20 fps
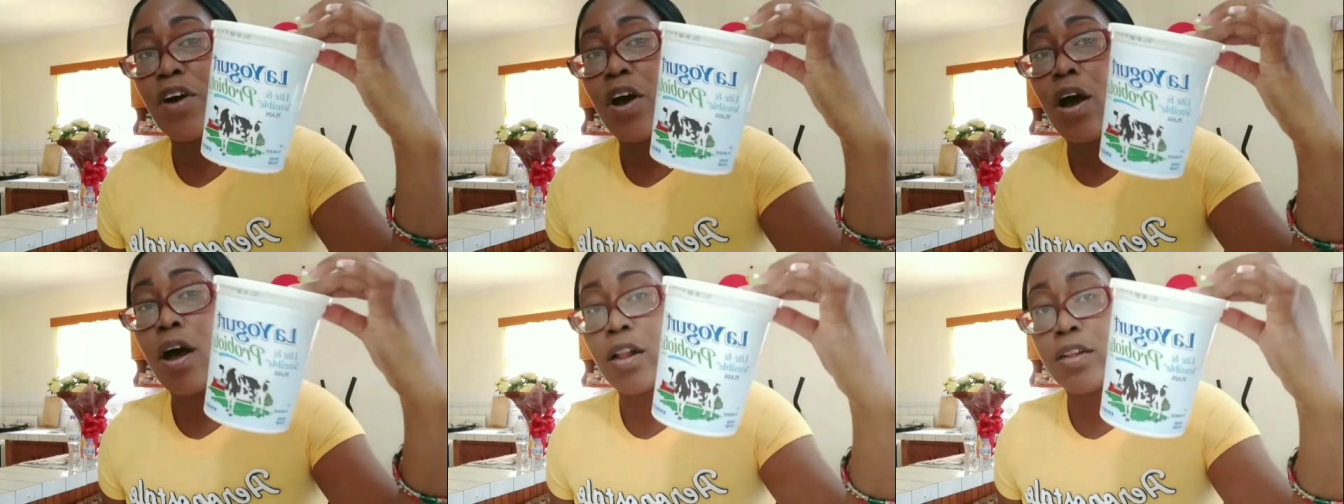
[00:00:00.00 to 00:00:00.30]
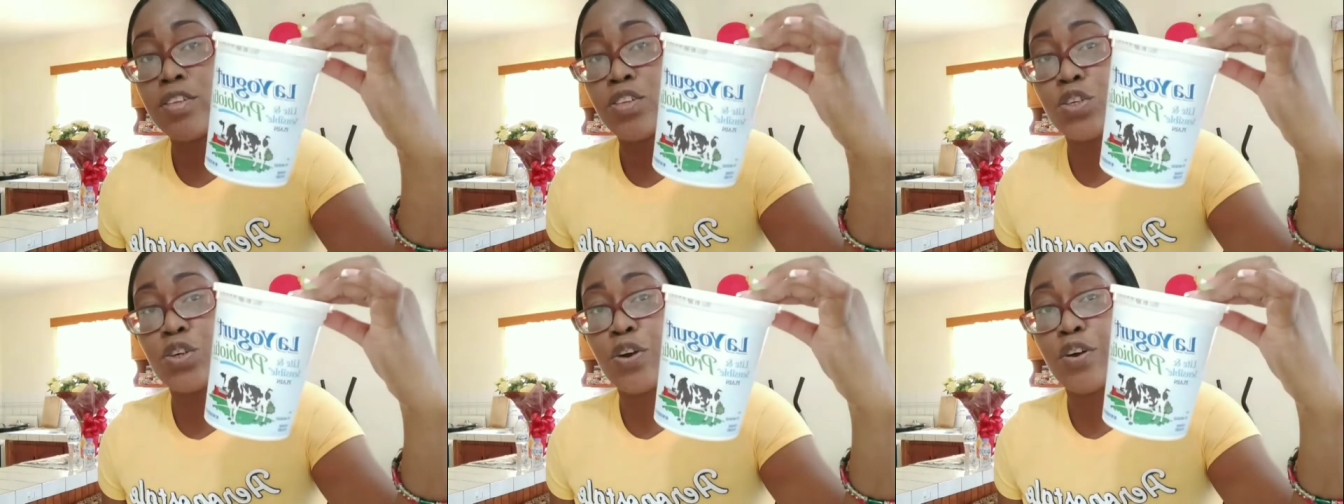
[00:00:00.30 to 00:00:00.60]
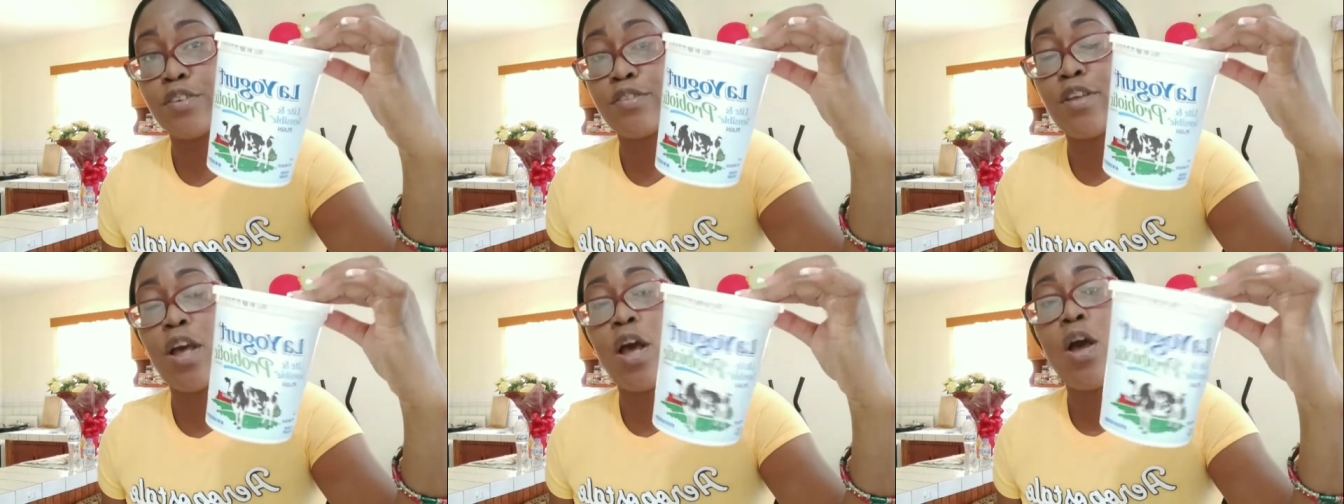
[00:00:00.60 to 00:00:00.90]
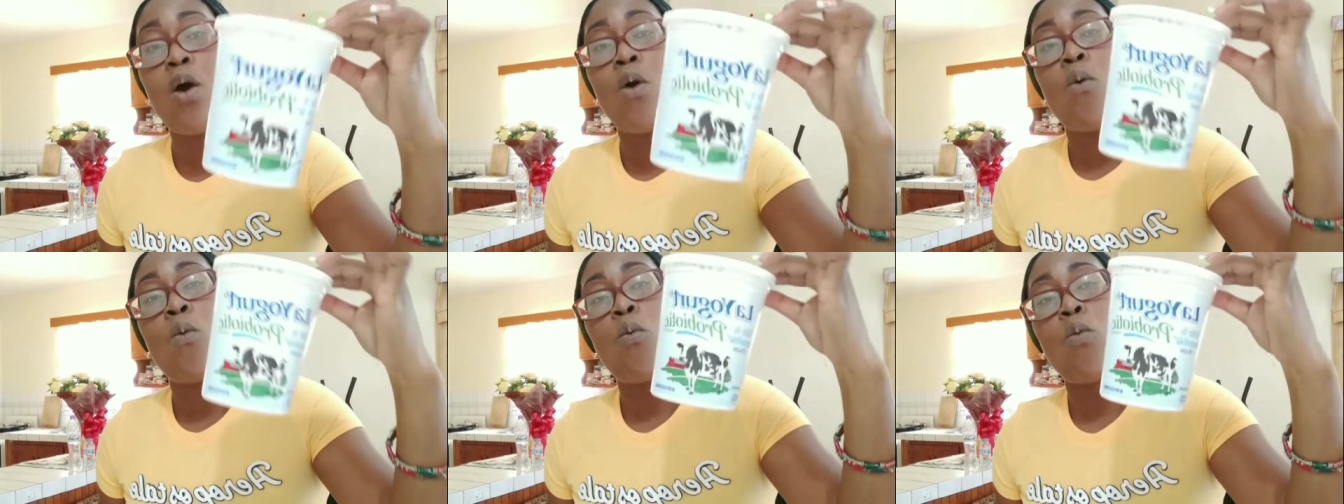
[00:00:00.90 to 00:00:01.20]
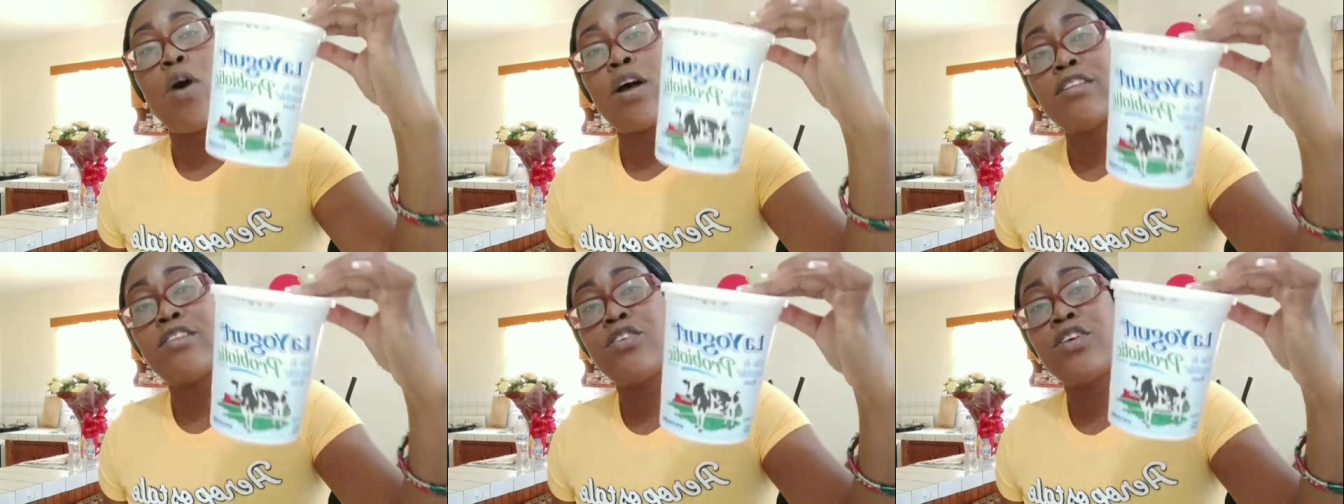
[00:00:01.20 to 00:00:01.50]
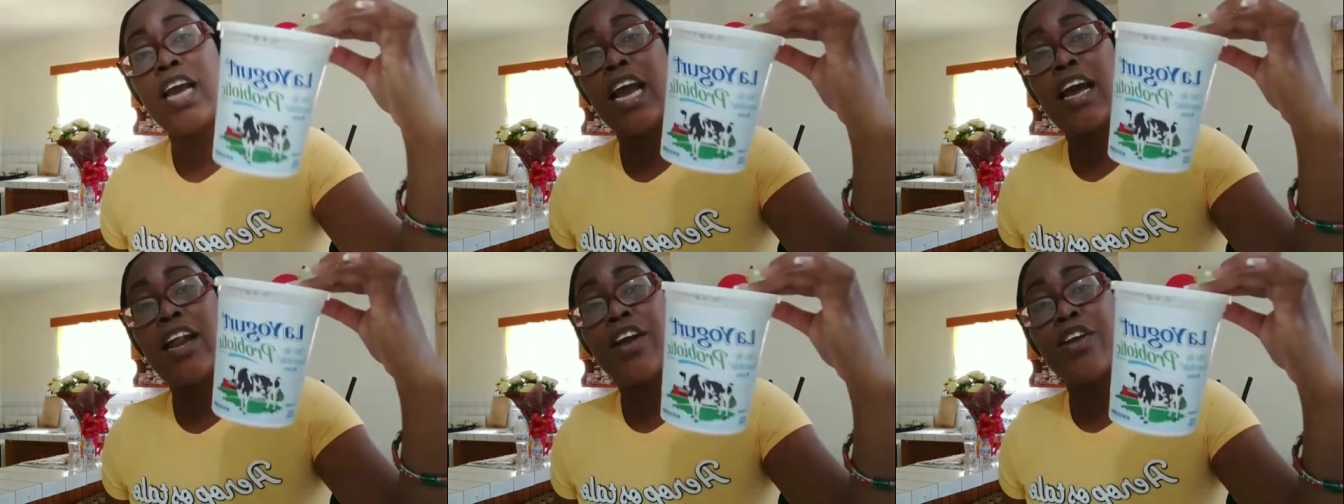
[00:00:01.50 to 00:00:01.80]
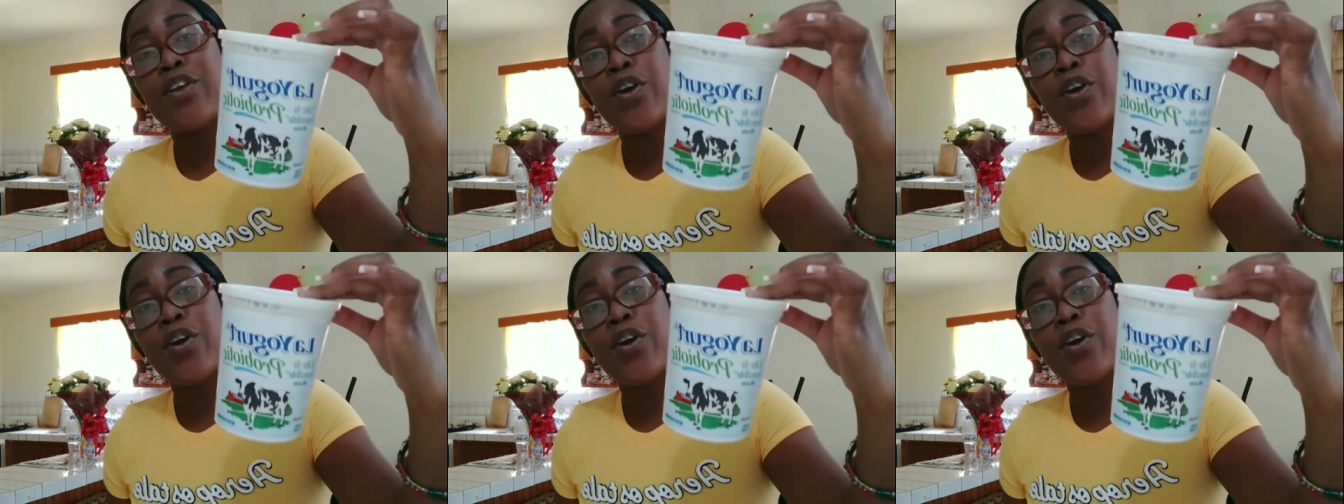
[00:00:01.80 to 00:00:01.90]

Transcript: cultures. Once you get a